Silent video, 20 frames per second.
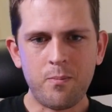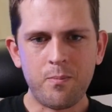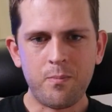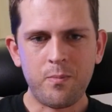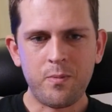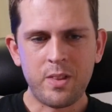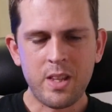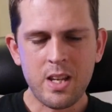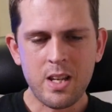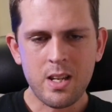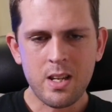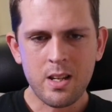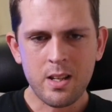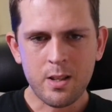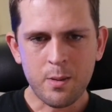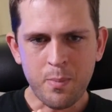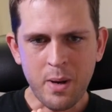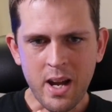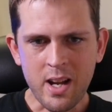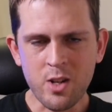The
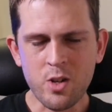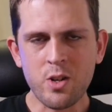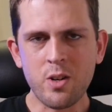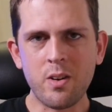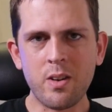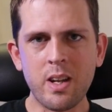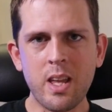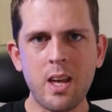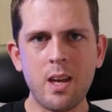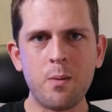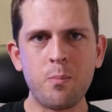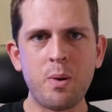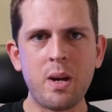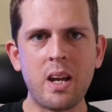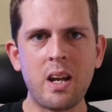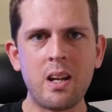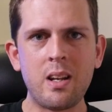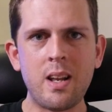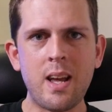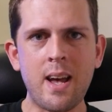Patreon
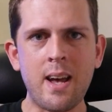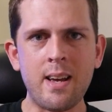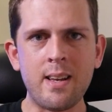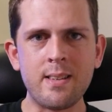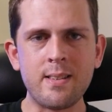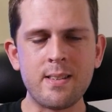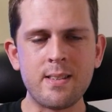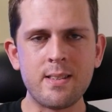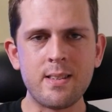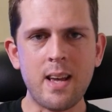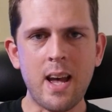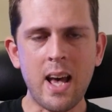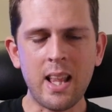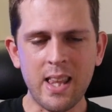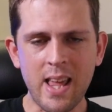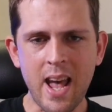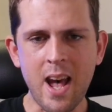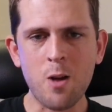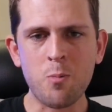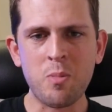campaign has
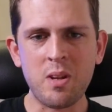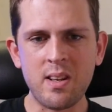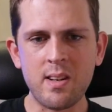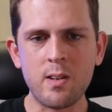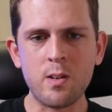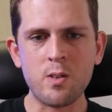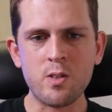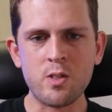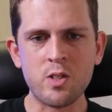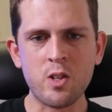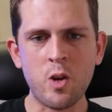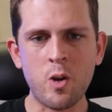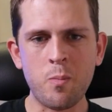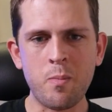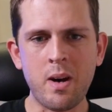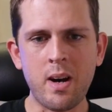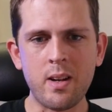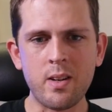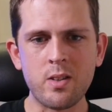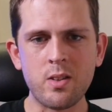allowed me to do so
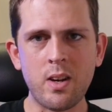much.